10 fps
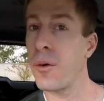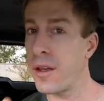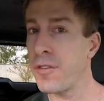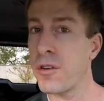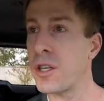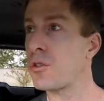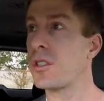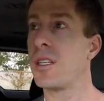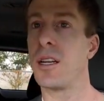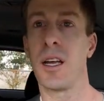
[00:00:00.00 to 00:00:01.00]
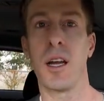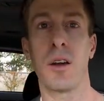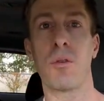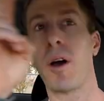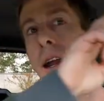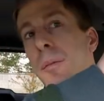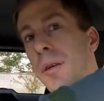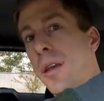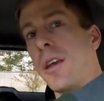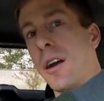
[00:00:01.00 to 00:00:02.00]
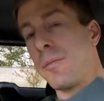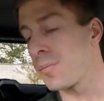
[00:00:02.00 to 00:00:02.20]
if you're interested, right up here.